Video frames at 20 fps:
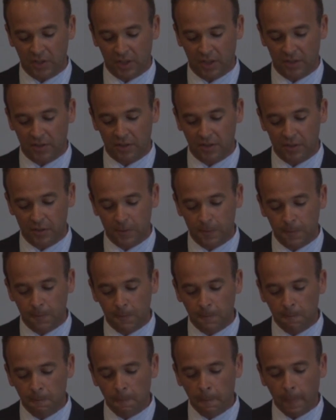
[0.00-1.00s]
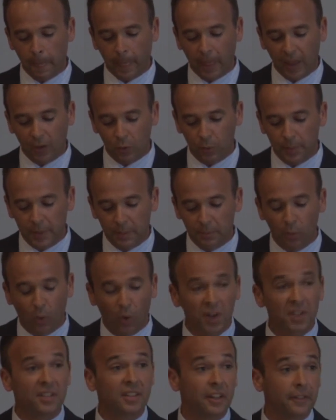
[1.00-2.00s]
justice, it will be
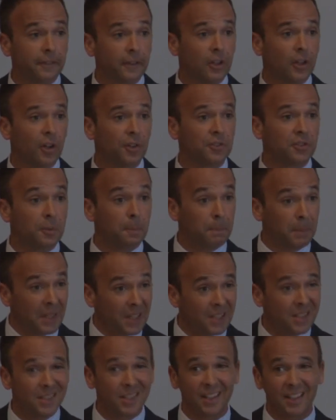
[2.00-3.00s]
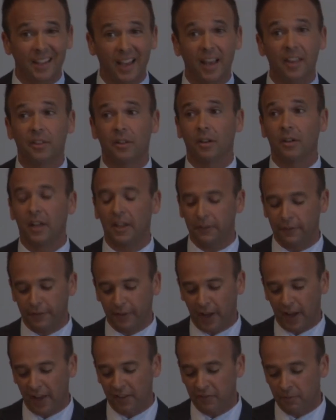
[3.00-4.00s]
more difficult to piece together a
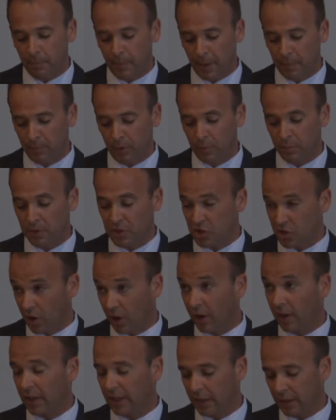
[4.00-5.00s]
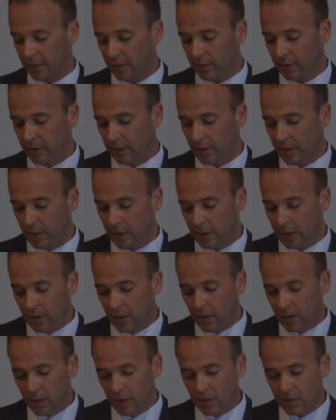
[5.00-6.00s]
five member majority.
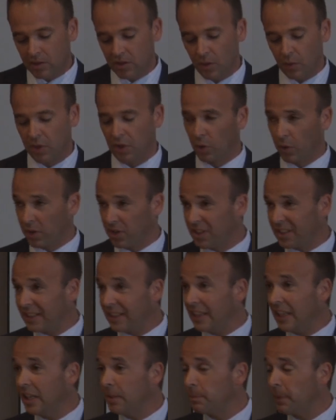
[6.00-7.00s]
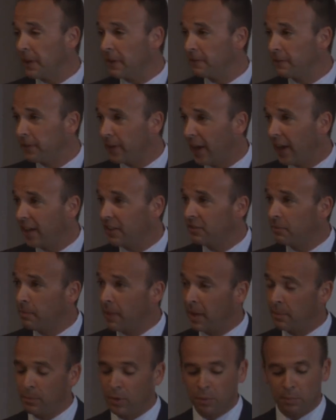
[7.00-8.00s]
So, in order to keep a five
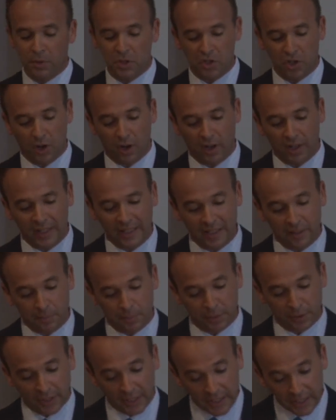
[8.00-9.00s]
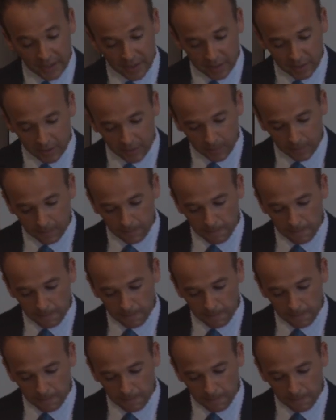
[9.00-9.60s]
member majority in place,